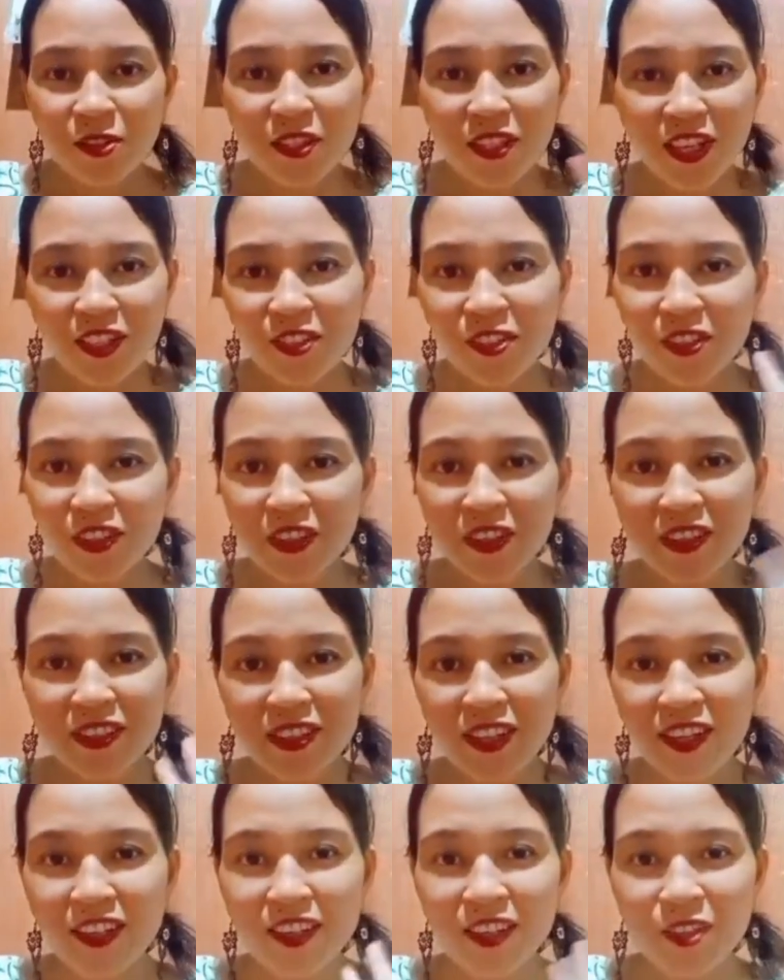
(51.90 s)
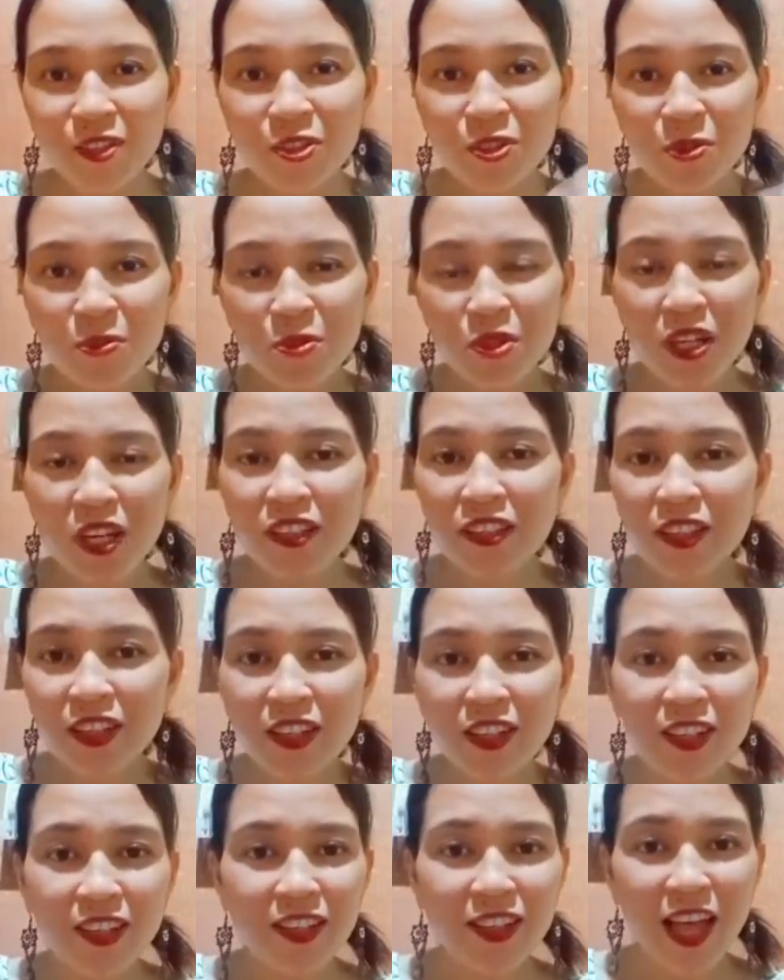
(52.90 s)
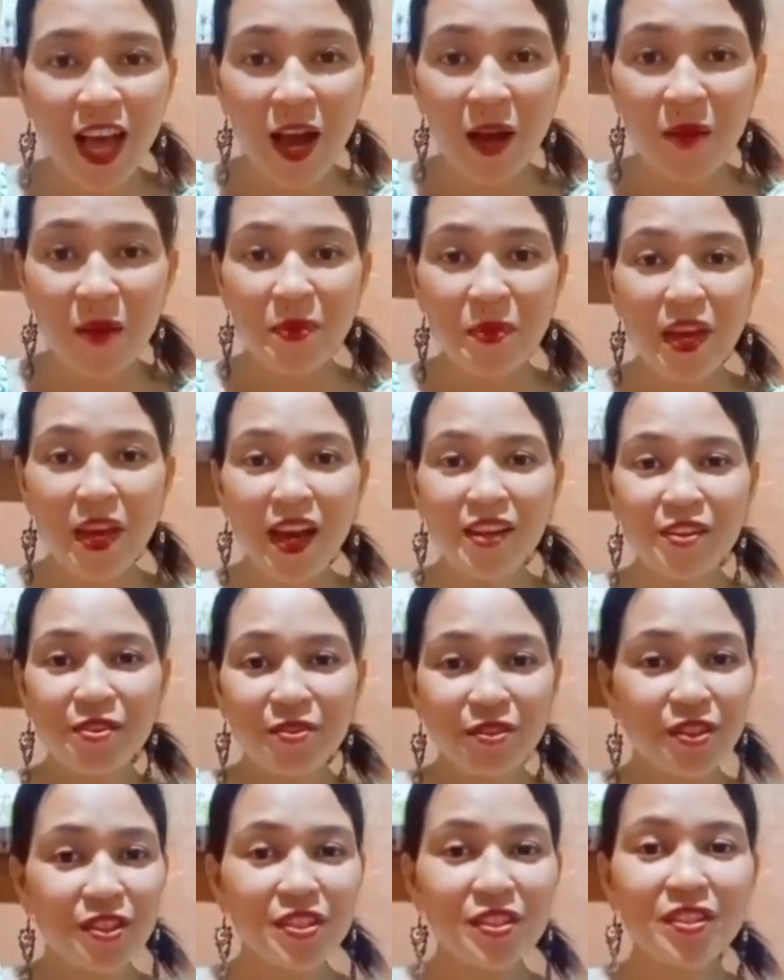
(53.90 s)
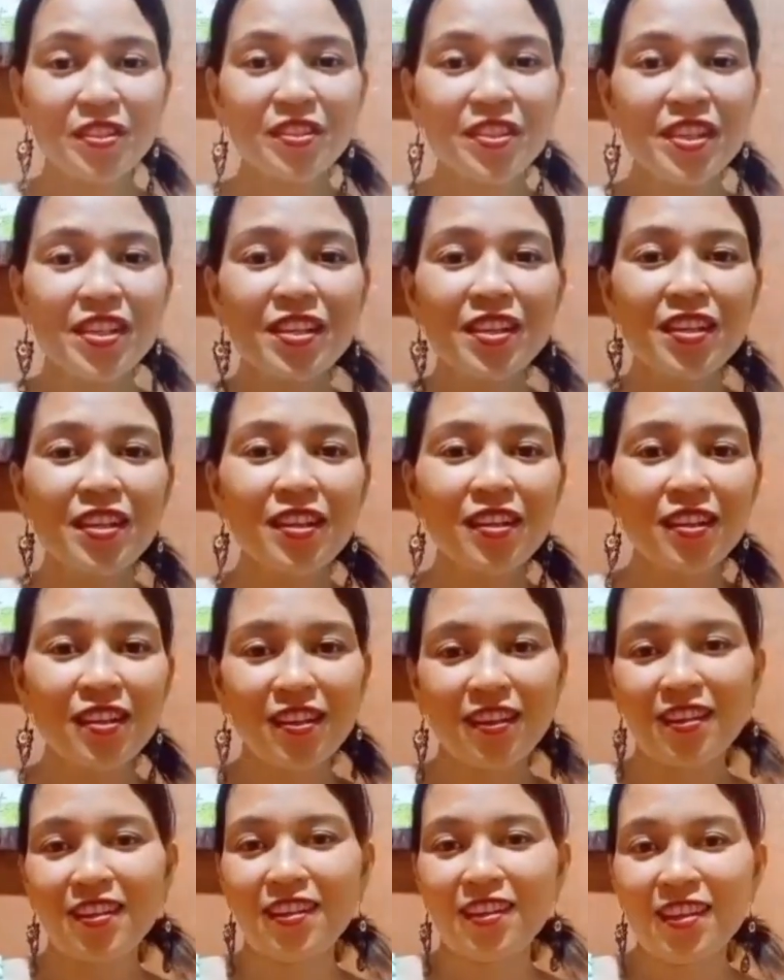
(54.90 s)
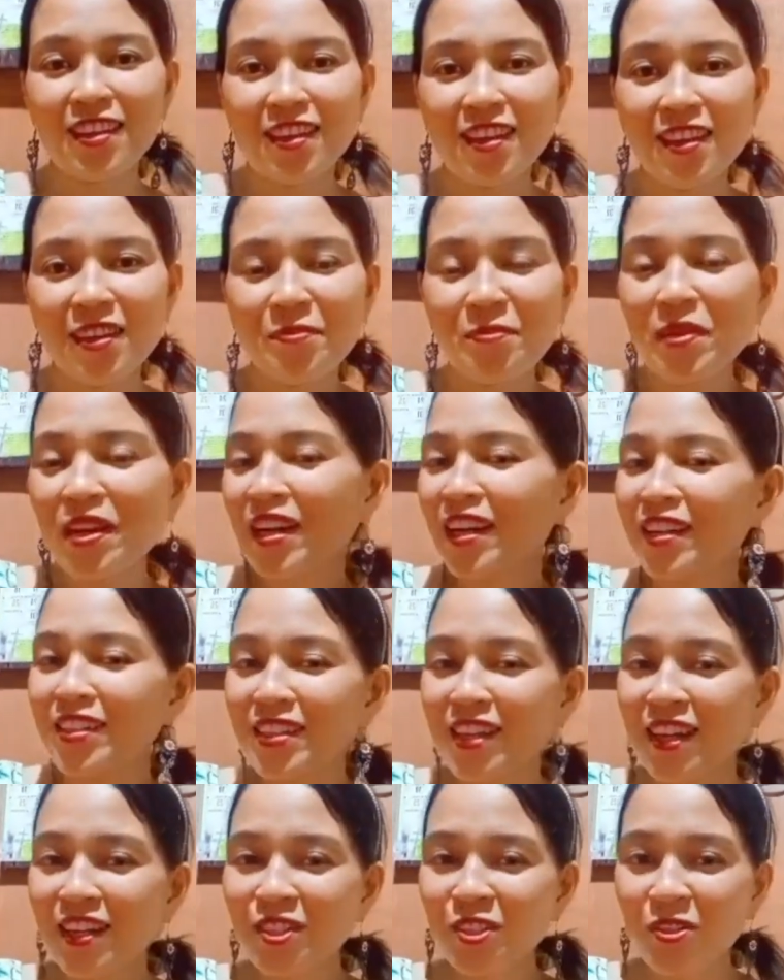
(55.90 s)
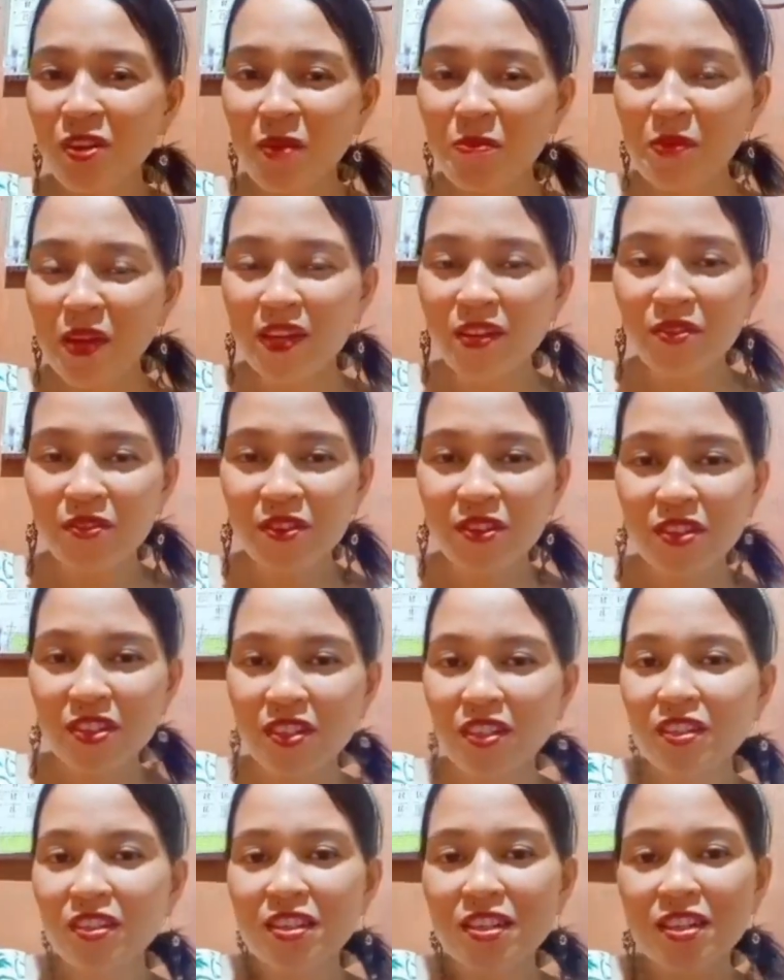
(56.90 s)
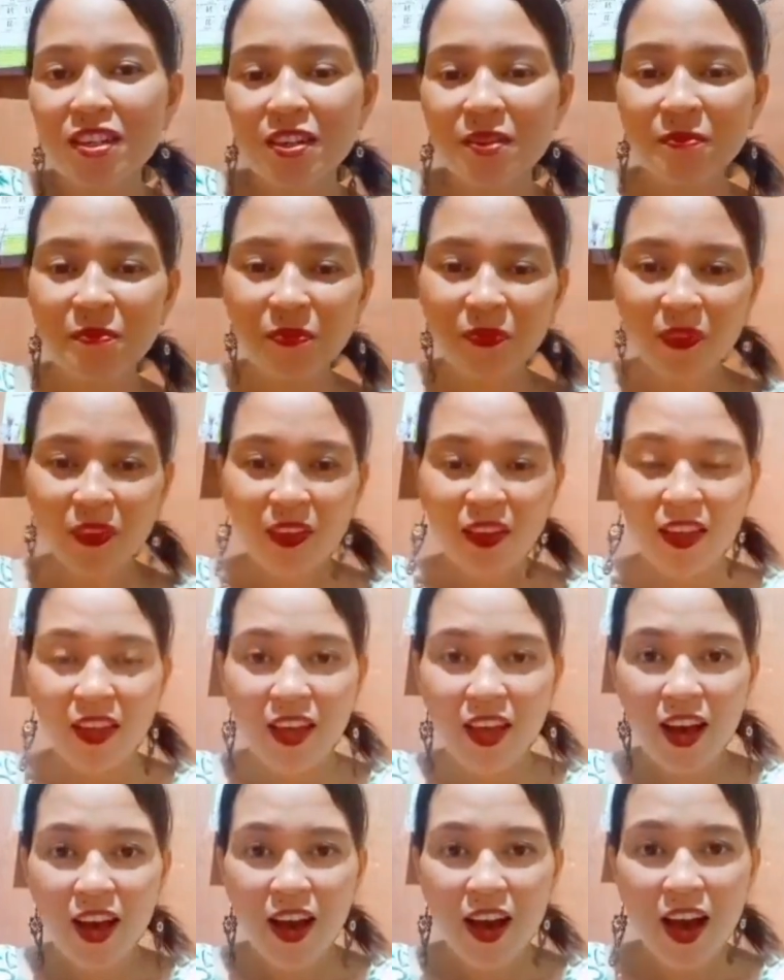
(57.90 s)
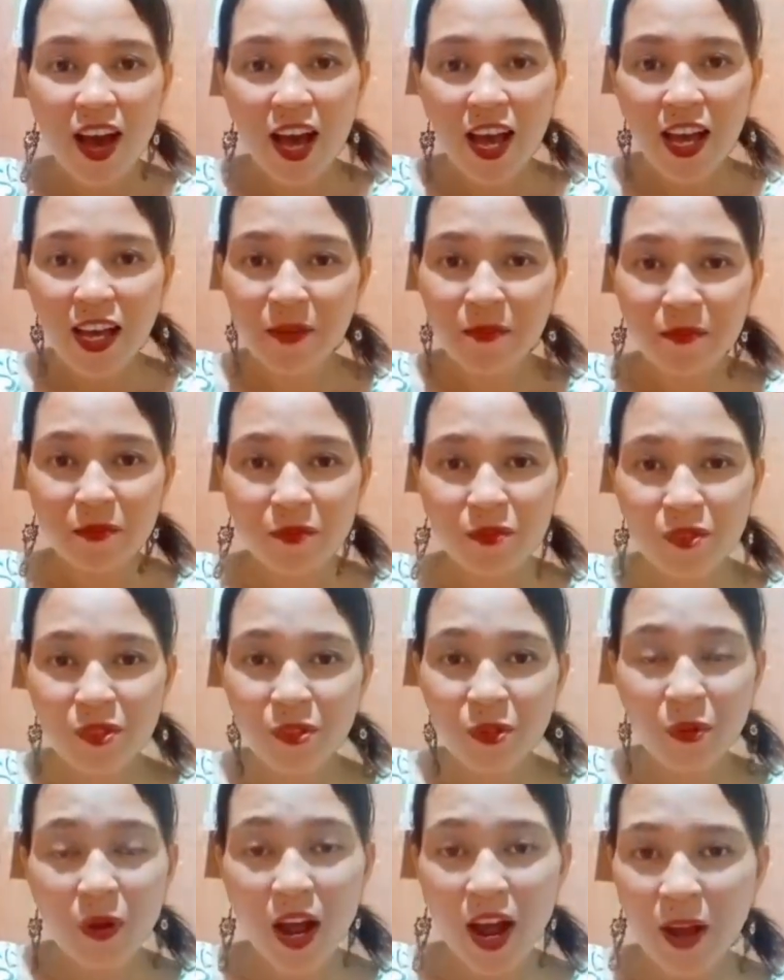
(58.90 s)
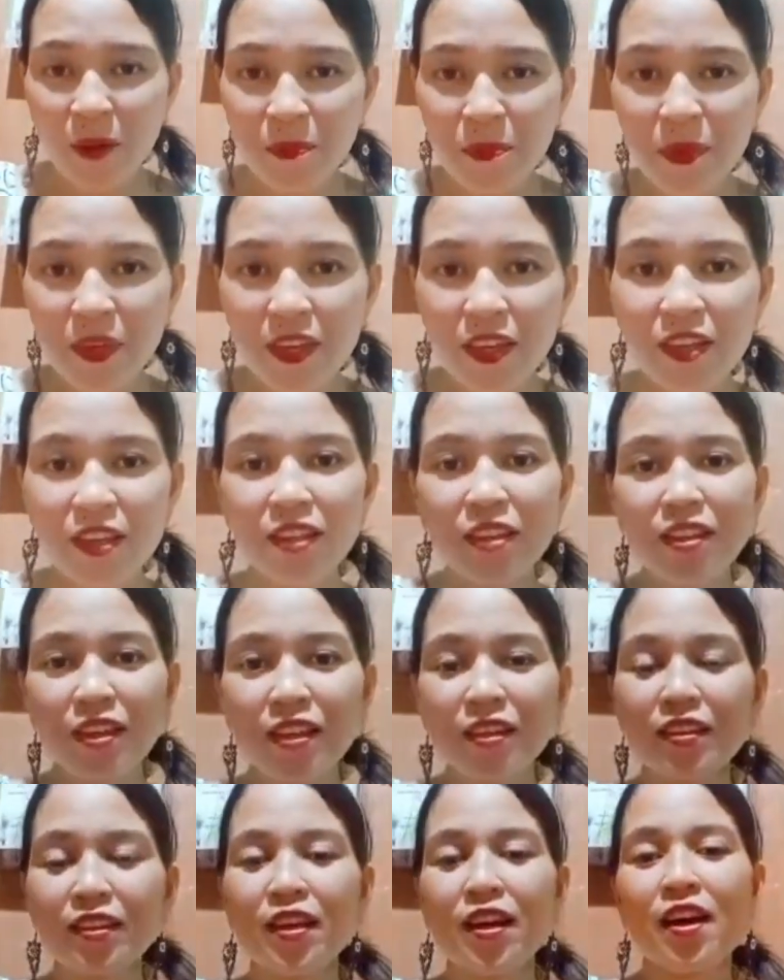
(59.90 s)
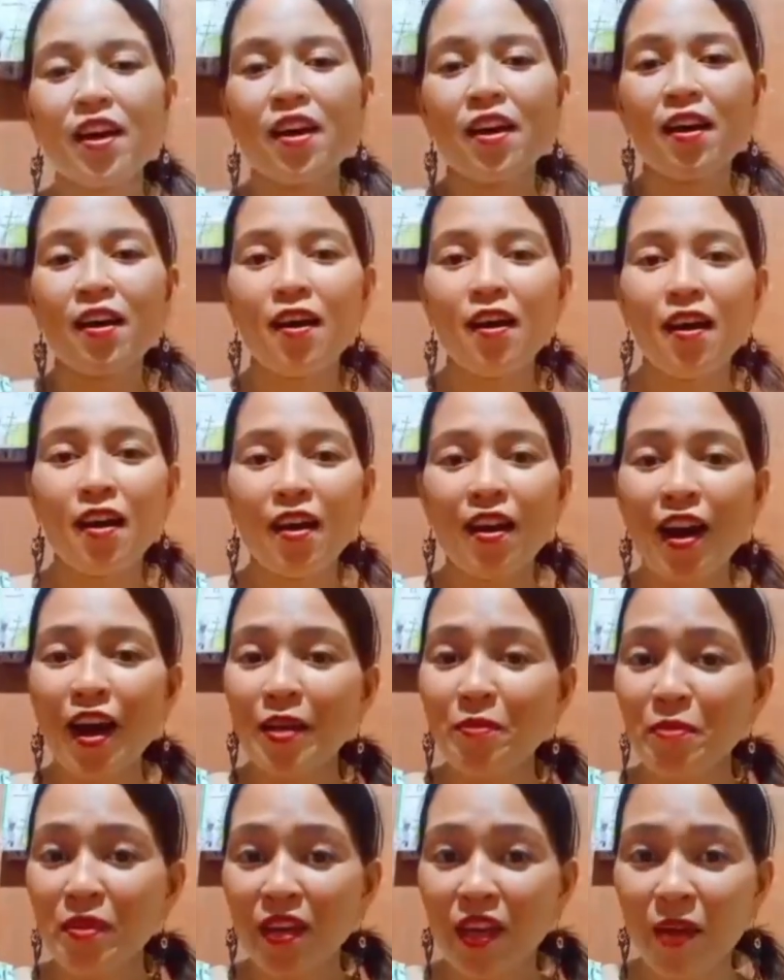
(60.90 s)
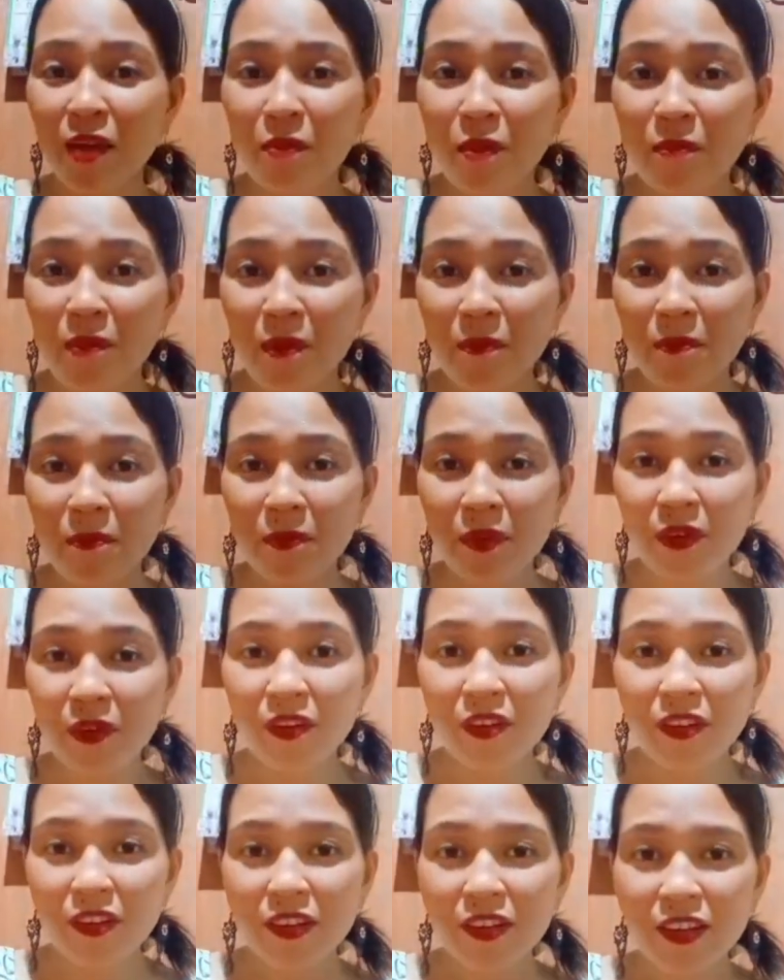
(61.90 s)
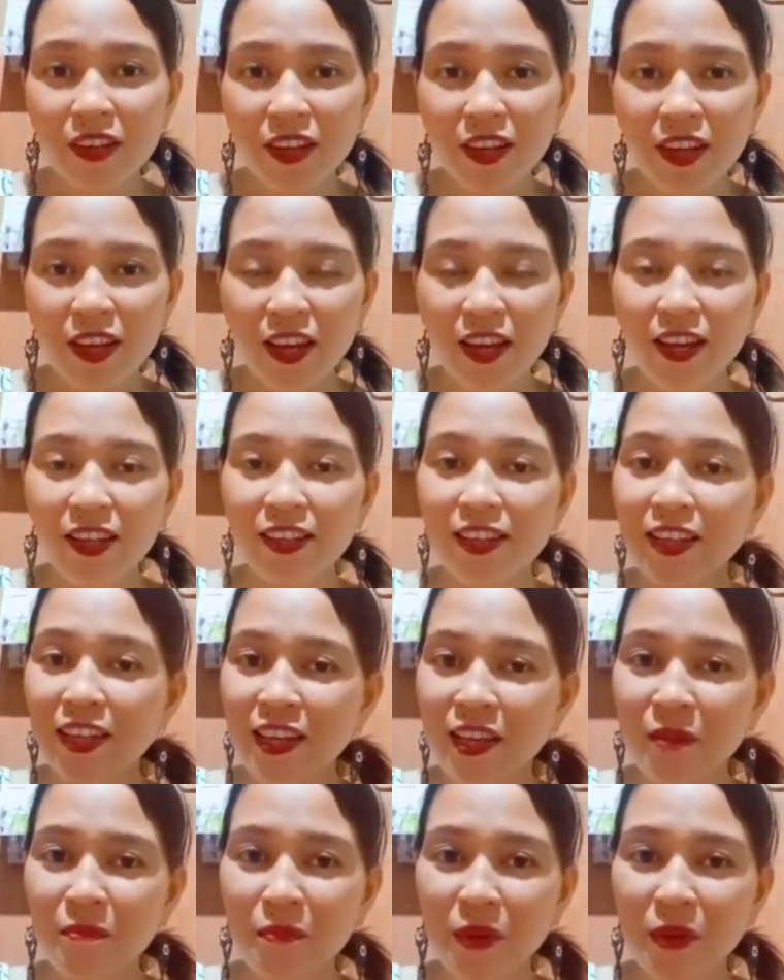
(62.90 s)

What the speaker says: Sacho Terazaki YouTube channel. Happy anniversary! Mga kasacho, happy anniversary! I'm so happy that I became a member and naging